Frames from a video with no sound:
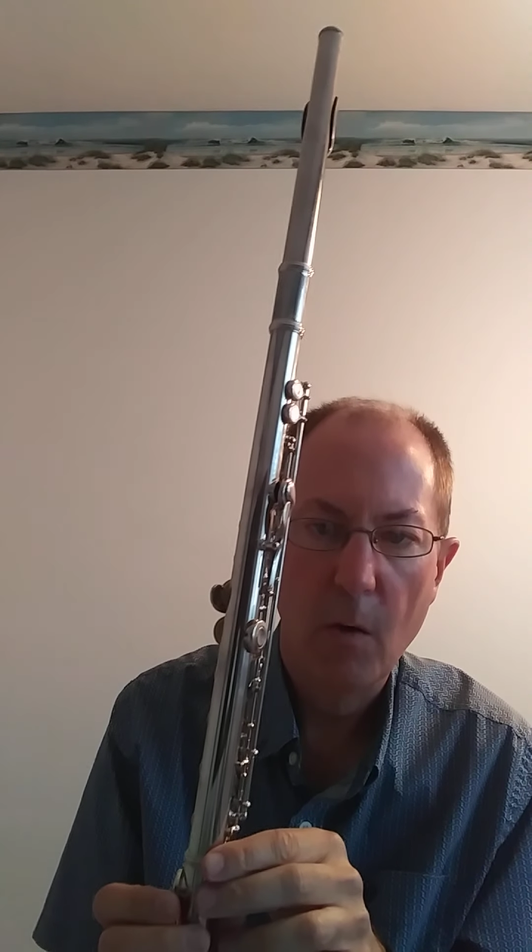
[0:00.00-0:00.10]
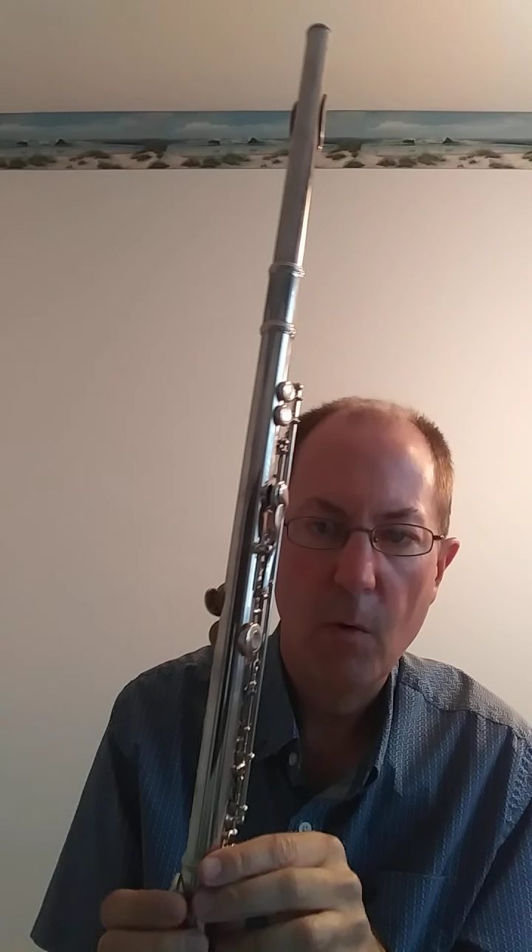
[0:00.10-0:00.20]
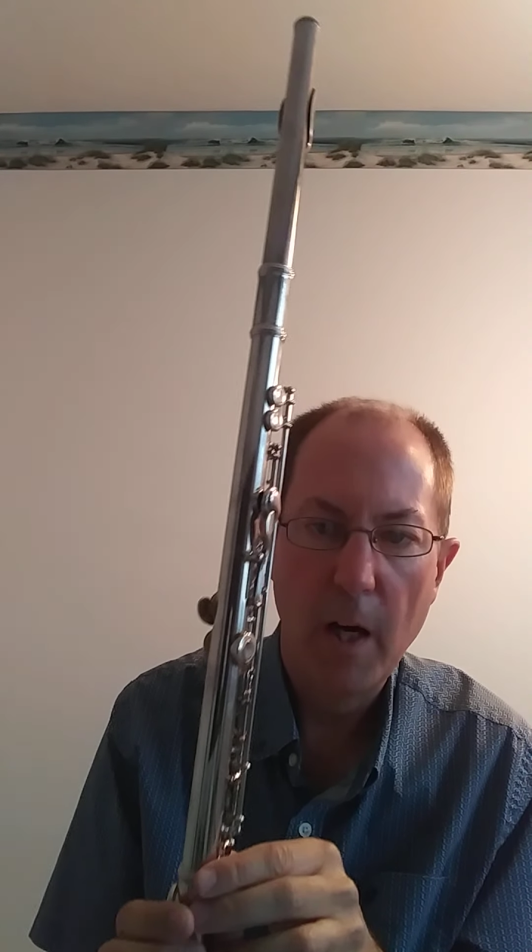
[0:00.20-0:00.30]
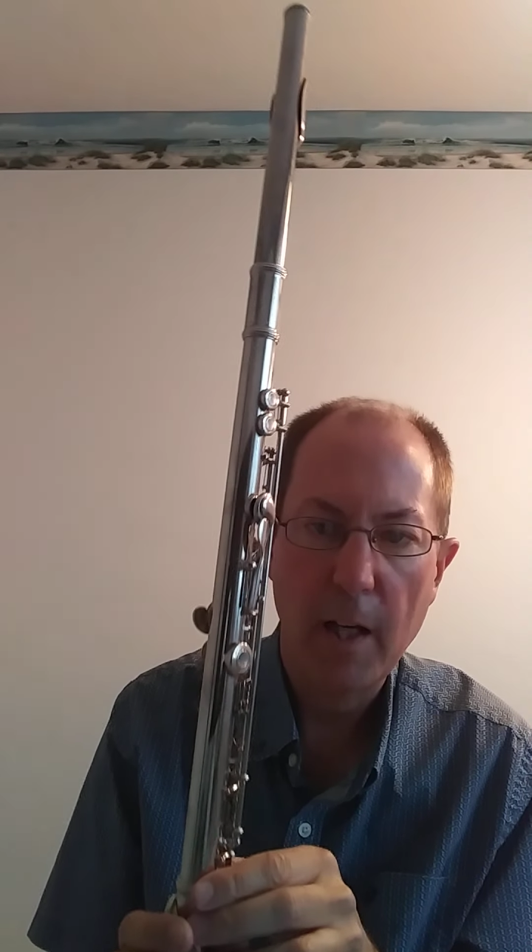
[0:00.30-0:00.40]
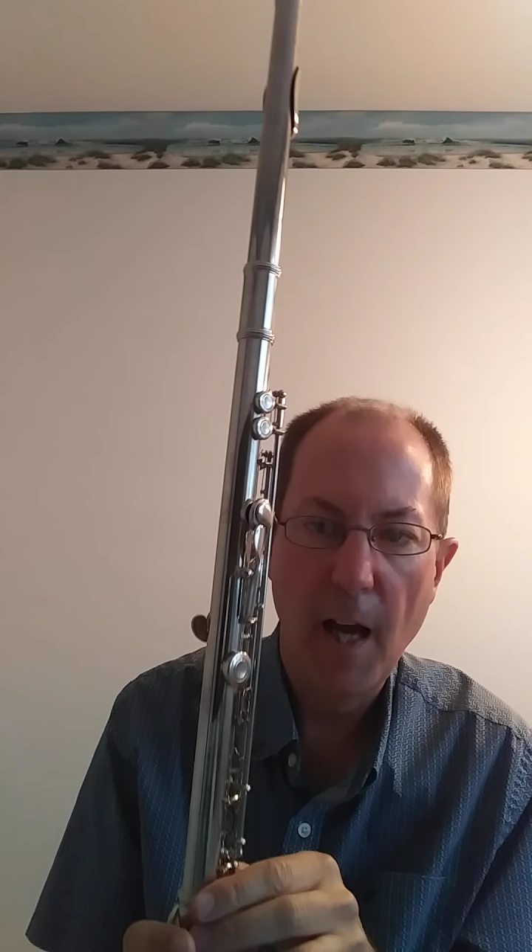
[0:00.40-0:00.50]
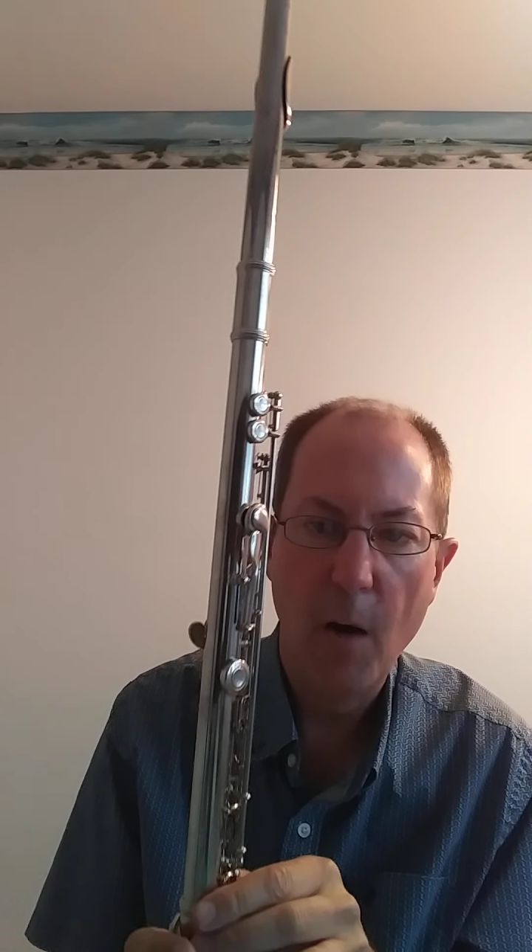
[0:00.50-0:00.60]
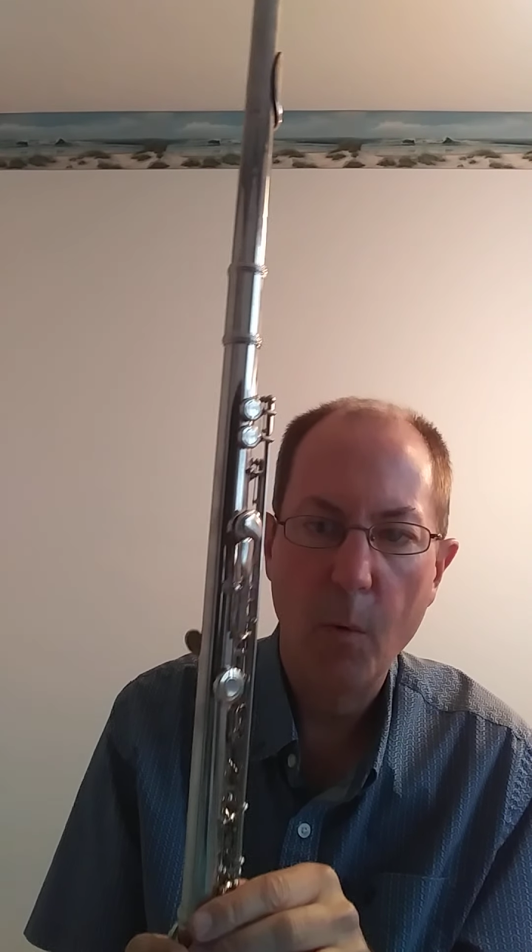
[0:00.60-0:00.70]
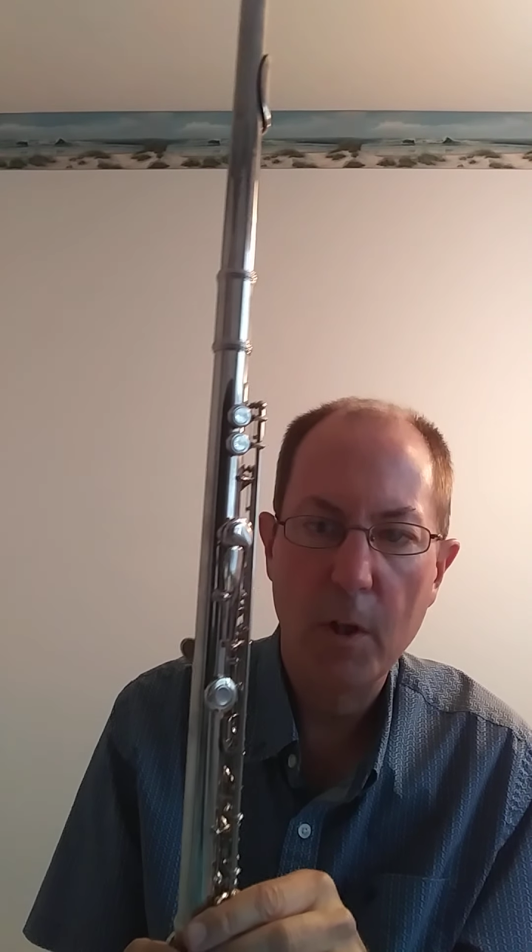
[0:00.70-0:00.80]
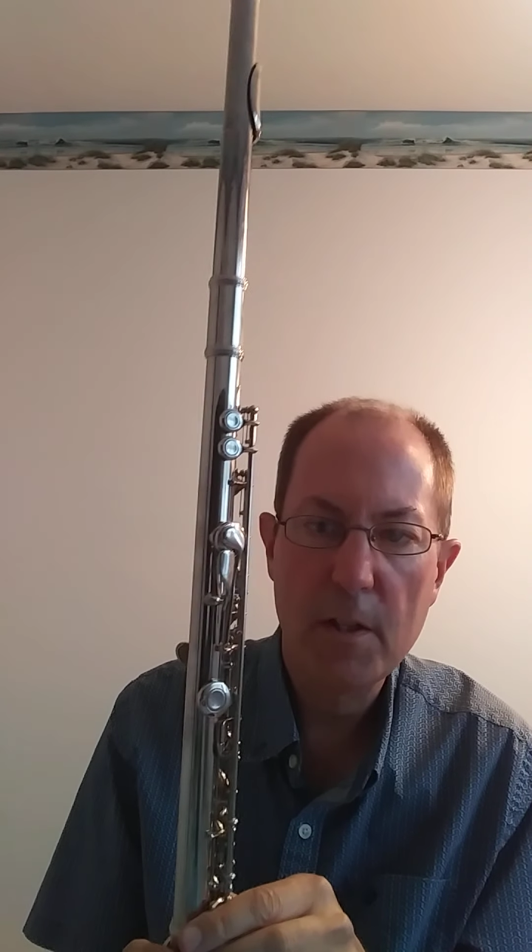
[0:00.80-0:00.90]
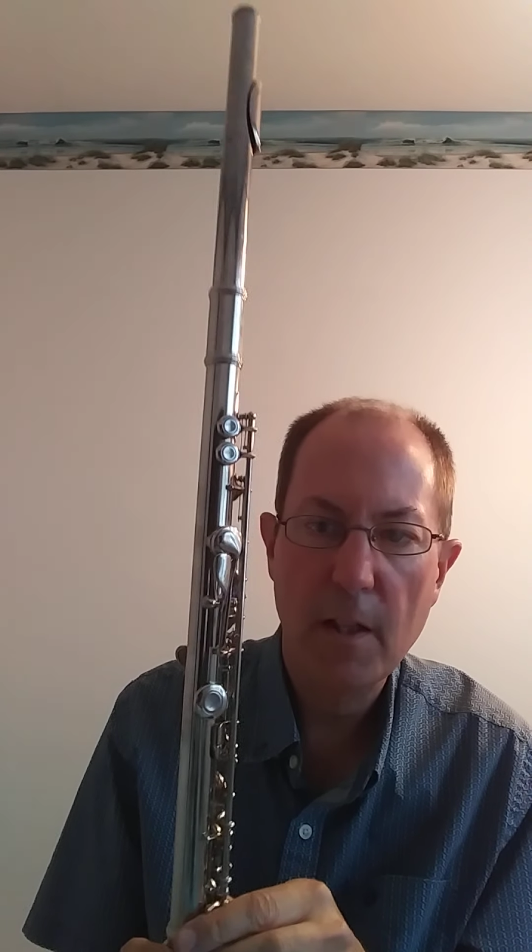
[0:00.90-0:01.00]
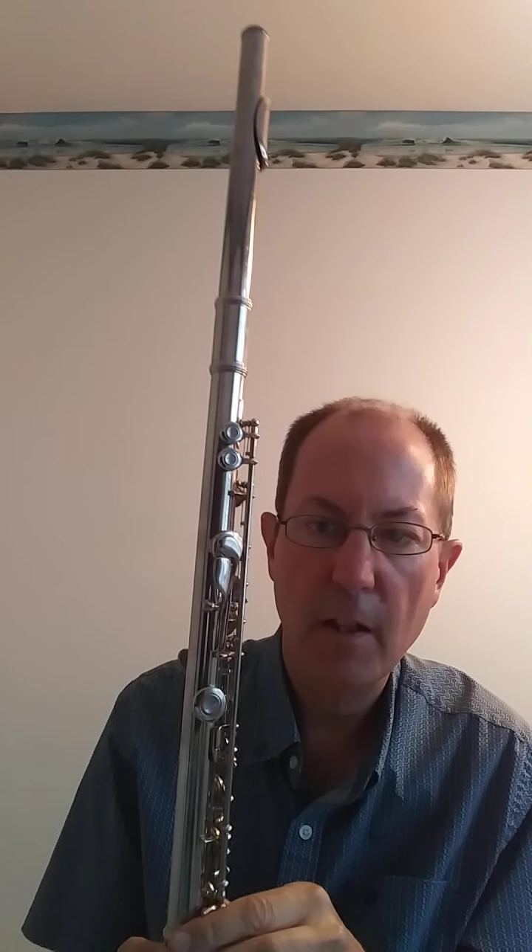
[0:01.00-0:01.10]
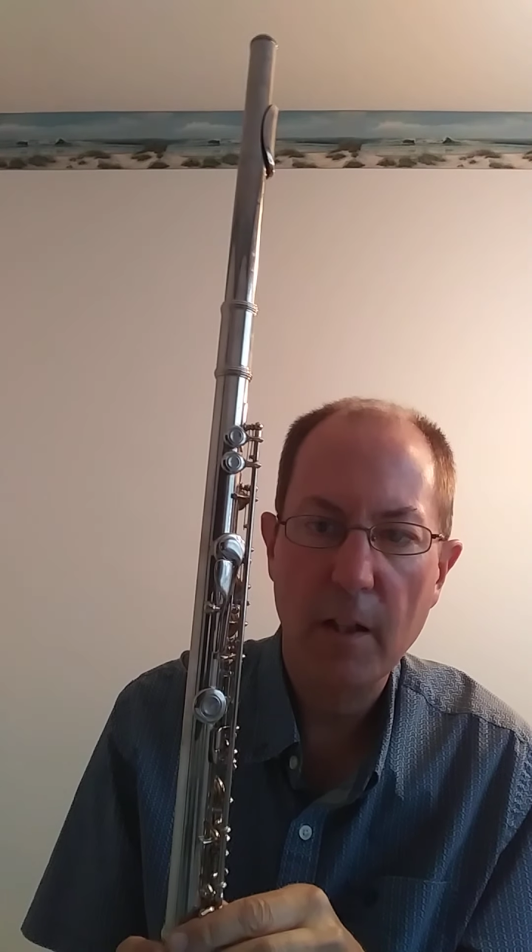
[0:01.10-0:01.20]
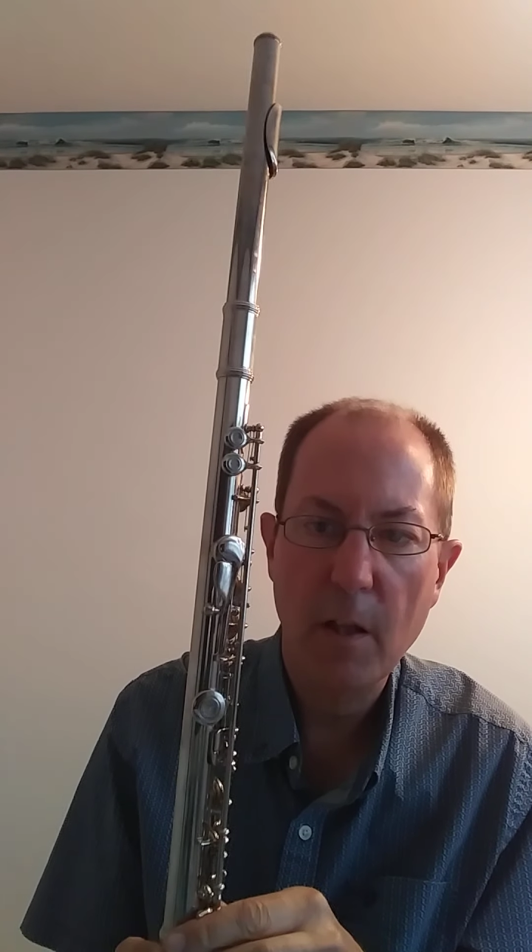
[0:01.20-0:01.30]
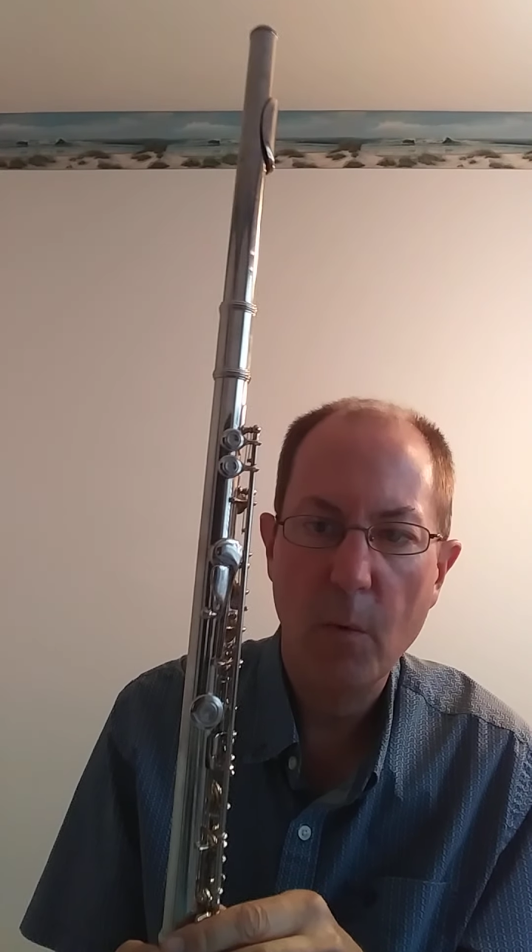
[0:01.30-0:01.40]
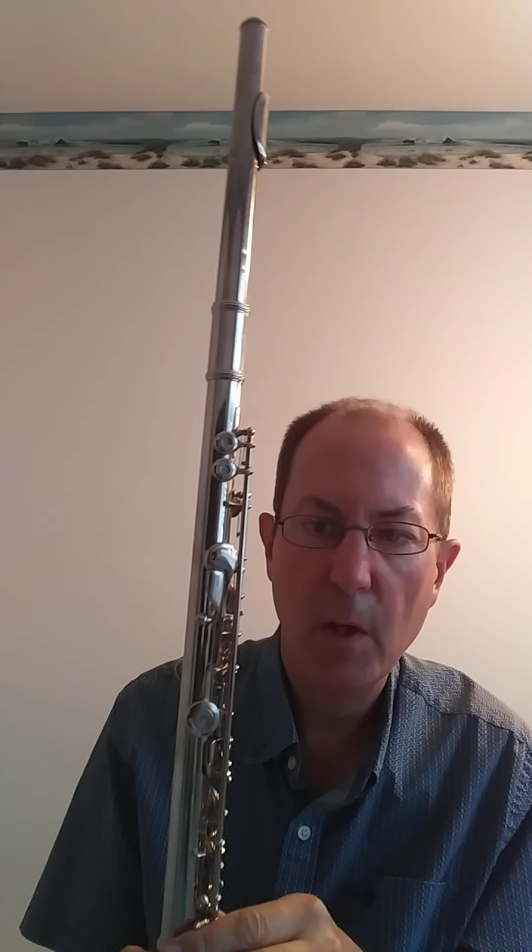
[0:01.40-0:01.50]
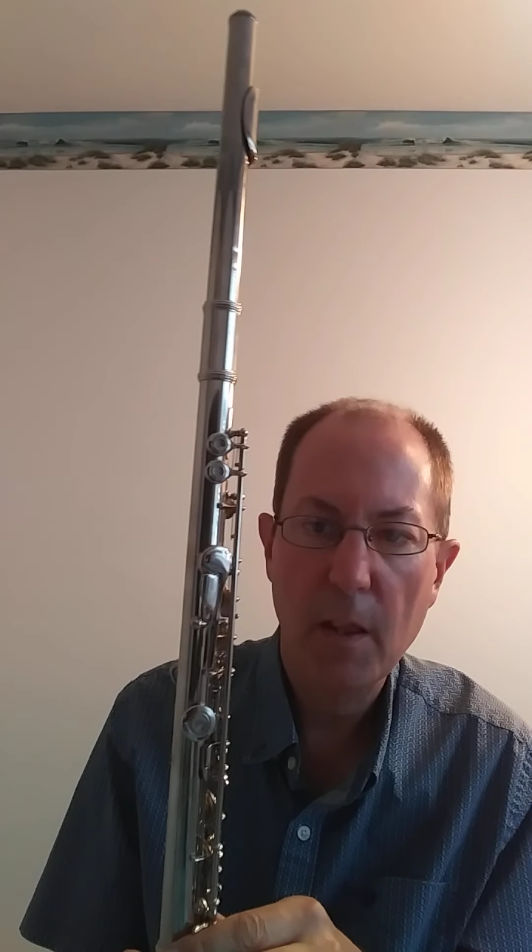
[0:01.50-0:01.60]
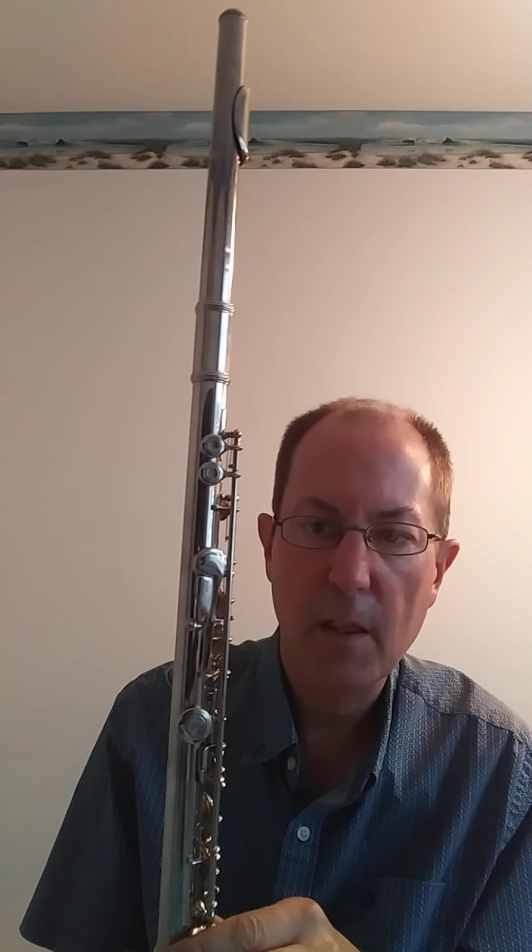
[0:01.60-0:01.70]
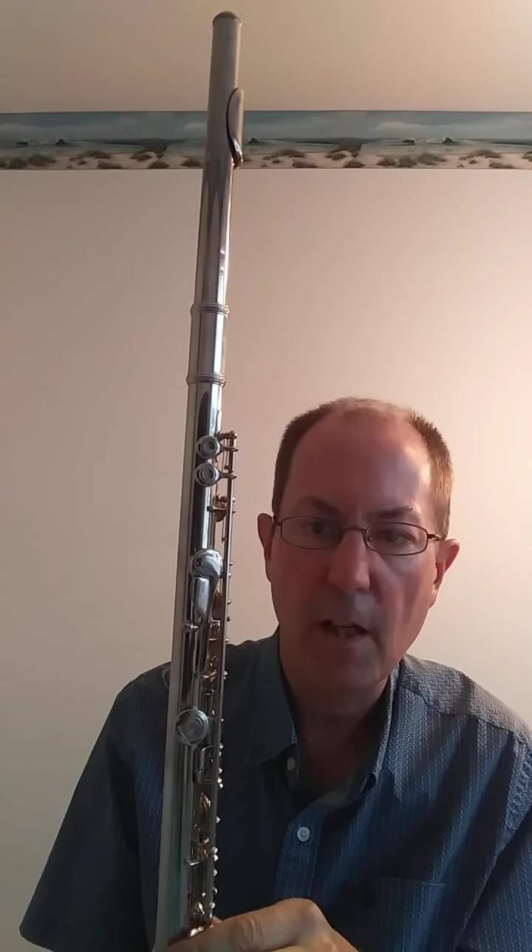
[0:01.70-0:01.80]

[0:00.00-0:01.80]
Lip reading: Right now we're dealing with